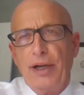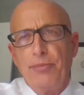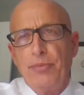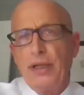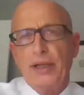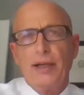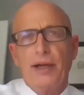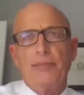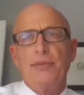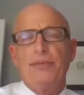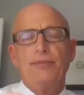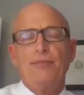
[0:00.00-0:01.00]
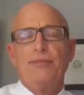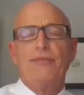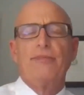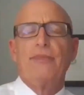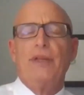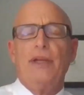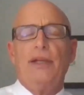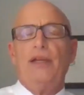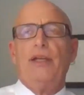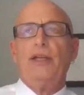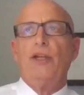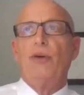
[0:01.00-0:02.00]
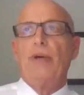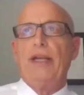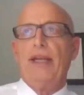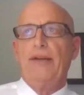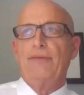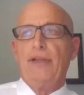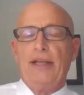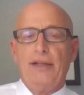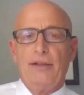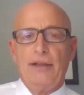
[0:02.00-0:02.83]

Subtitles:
want to pick up, you don't want to have like